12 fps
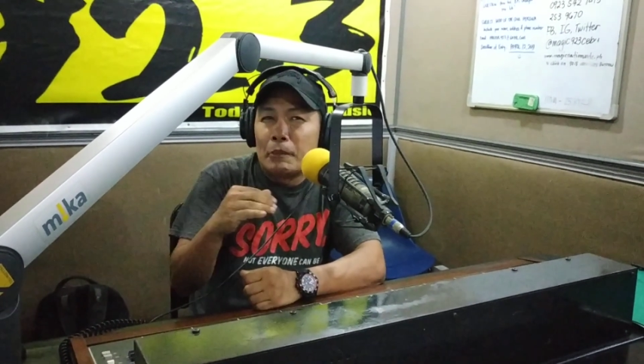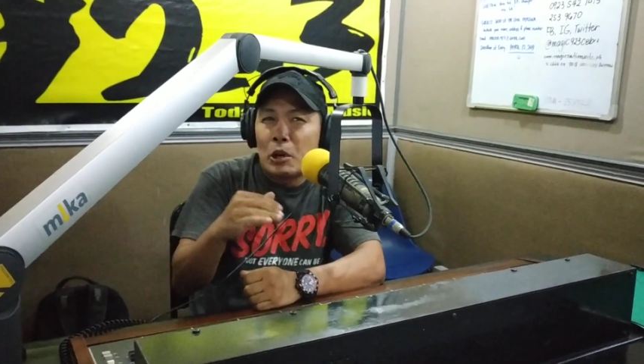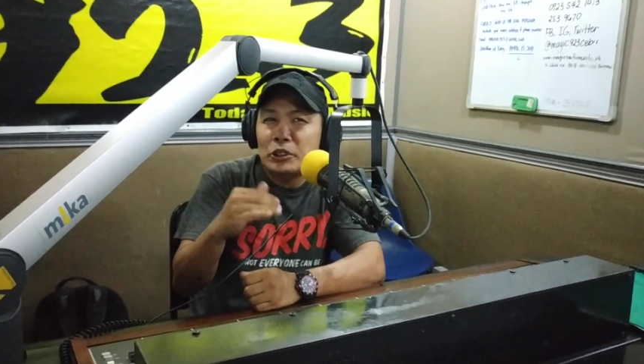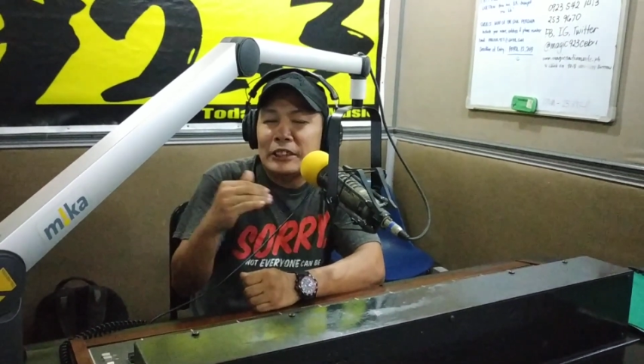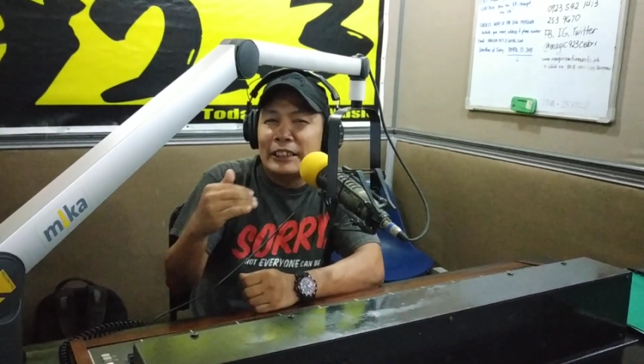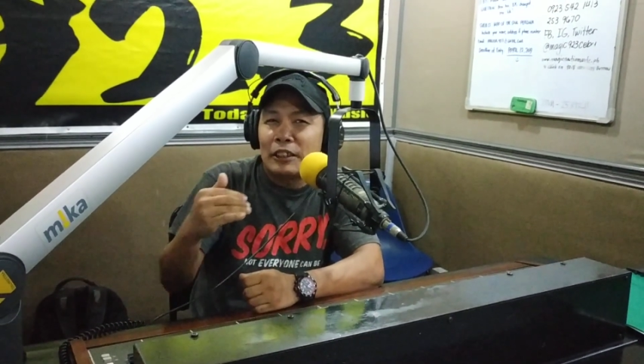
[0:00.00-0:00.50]

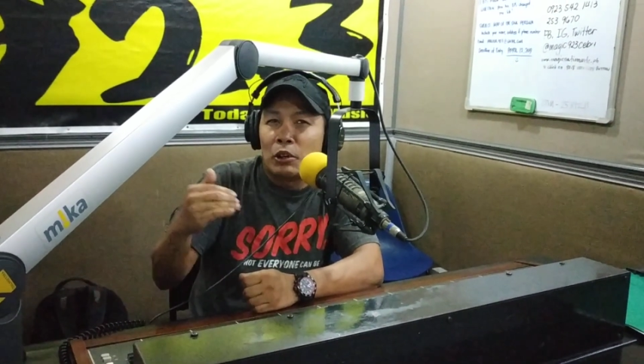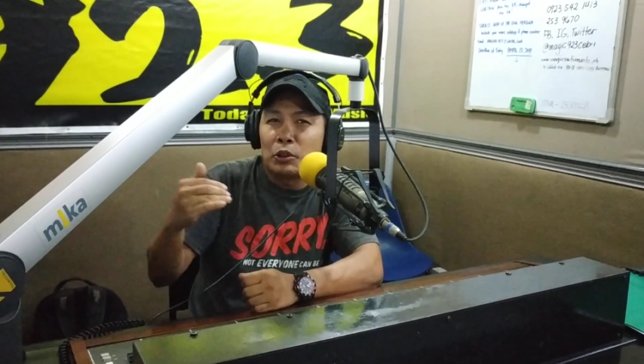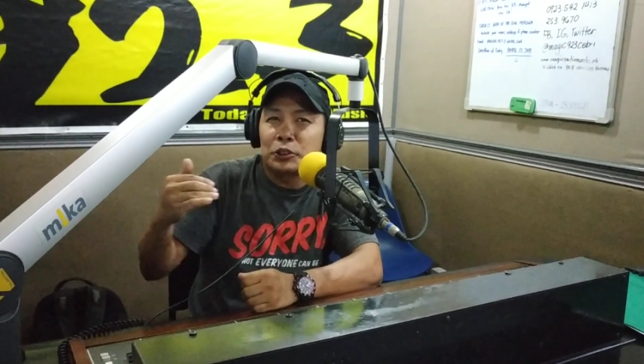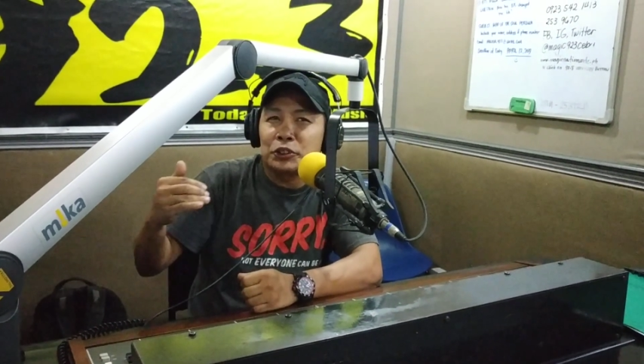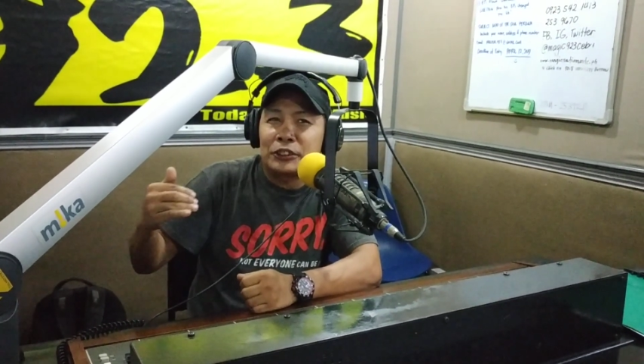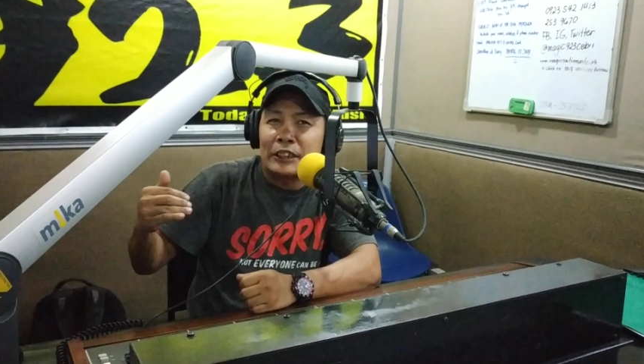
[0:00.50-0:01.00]
Mostly the
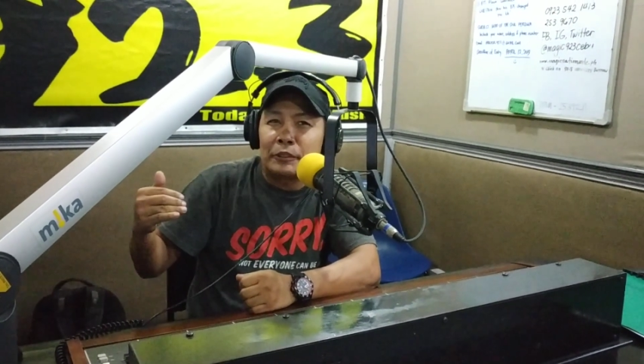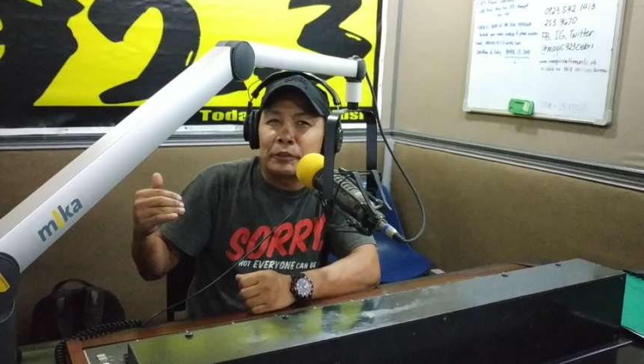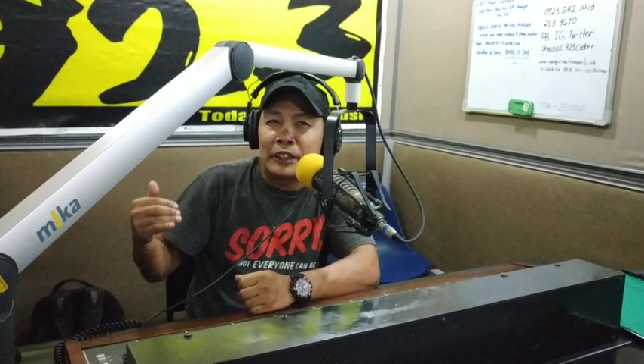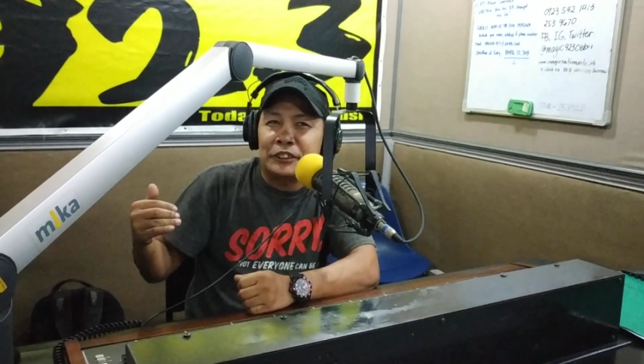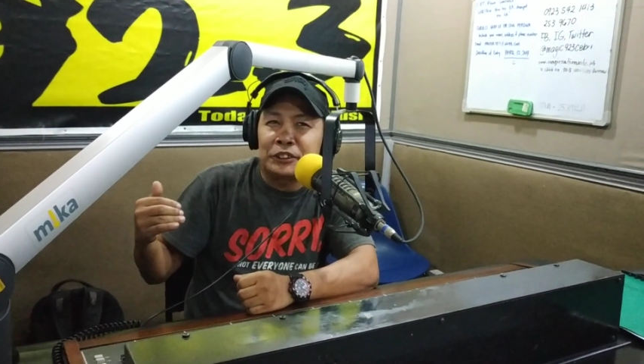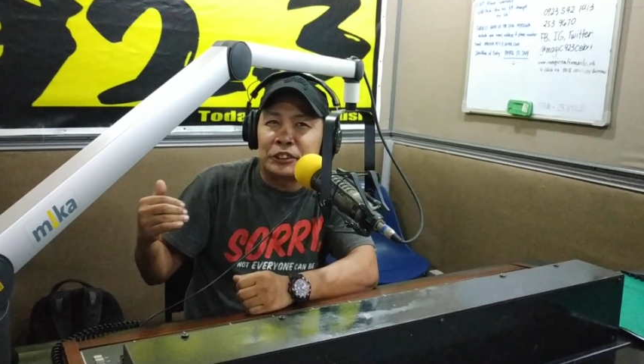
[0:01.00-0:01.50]
older
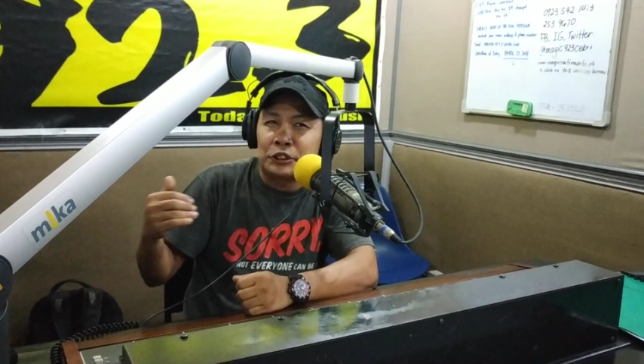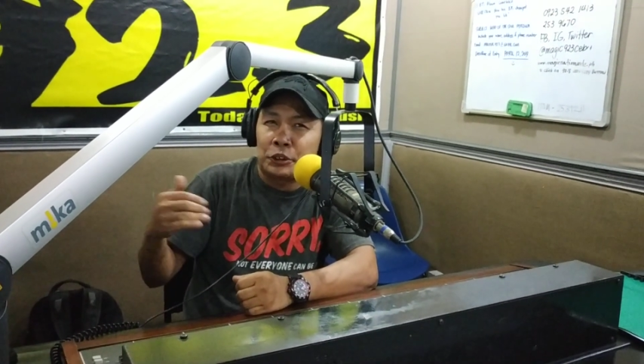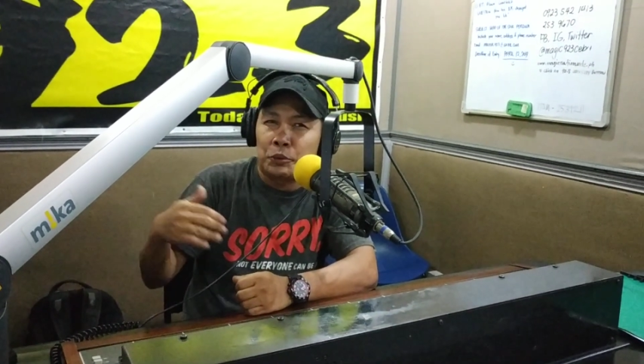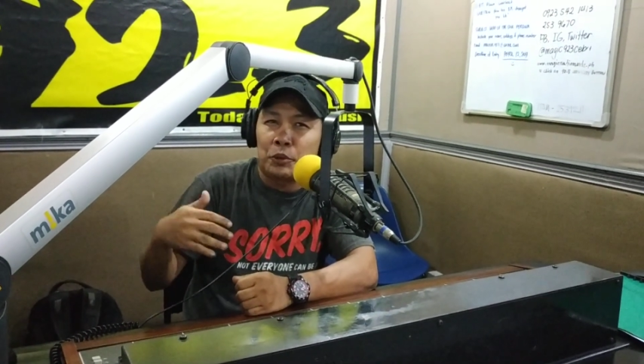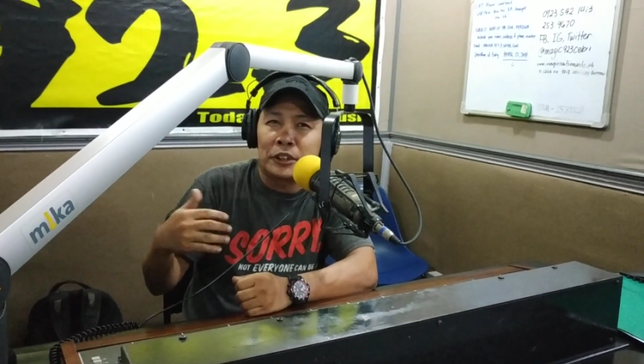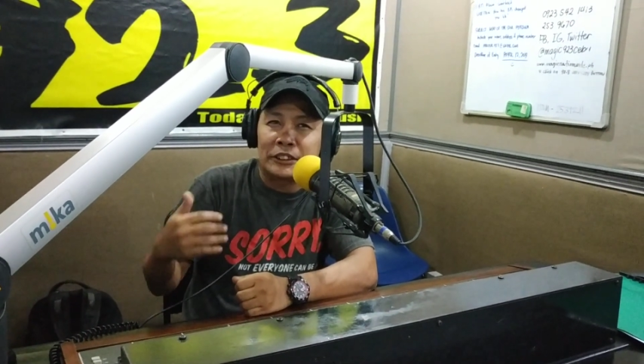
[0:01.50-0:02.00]
generations are
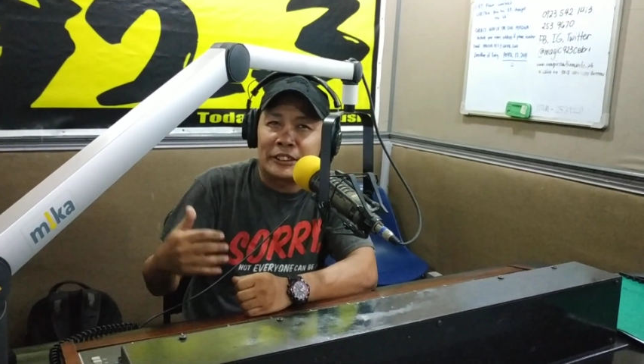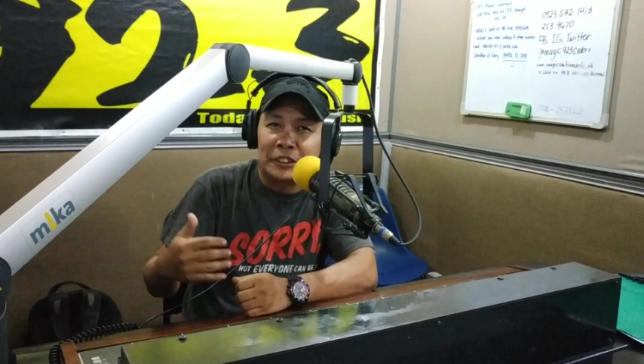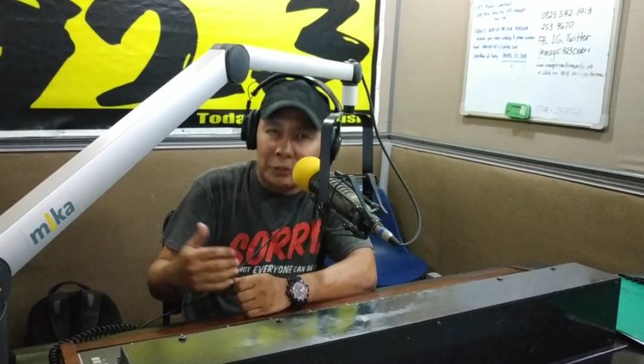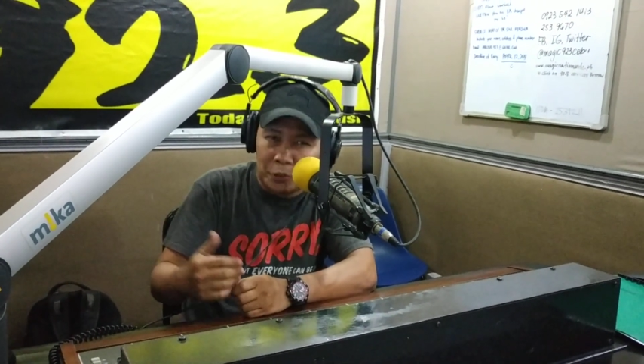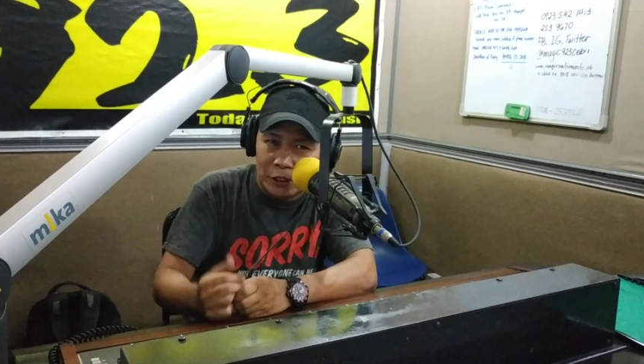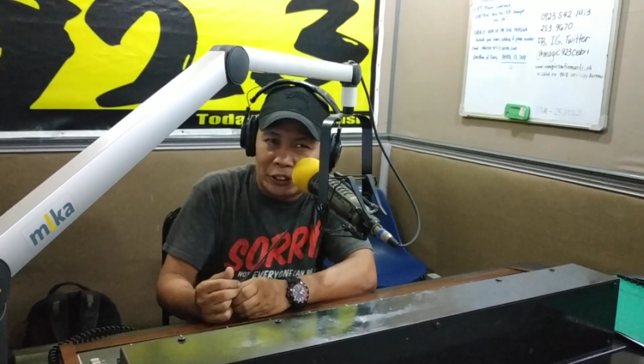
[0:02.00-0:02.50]
the ones that are
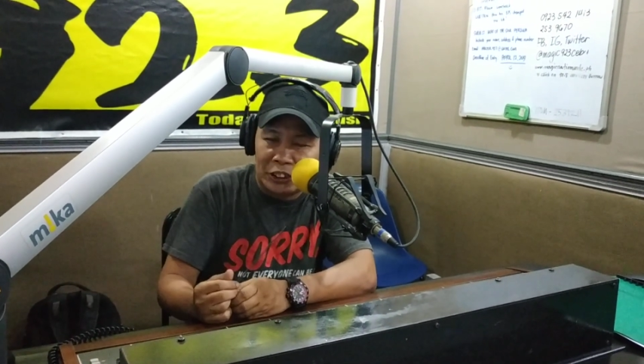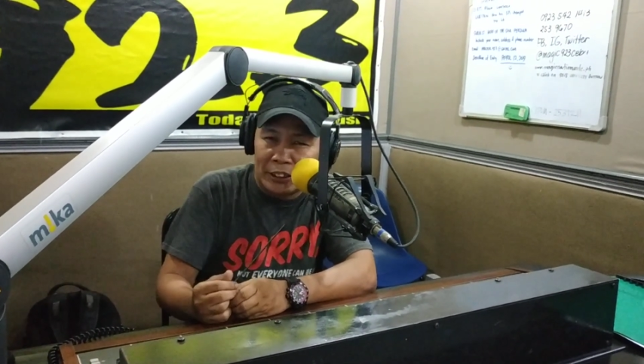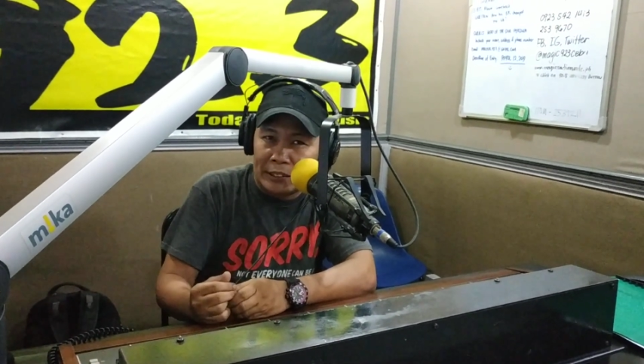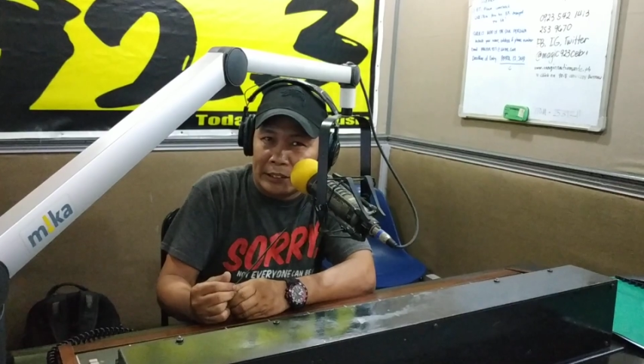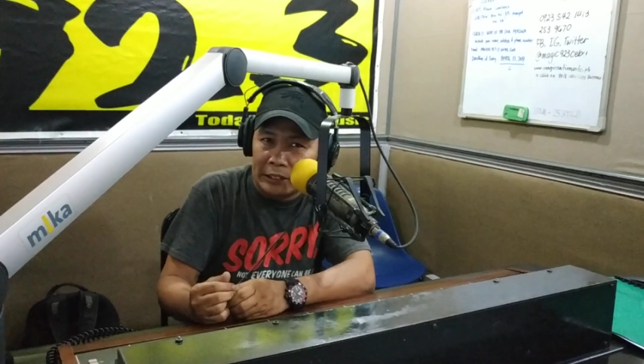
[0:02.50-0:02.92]
cringing.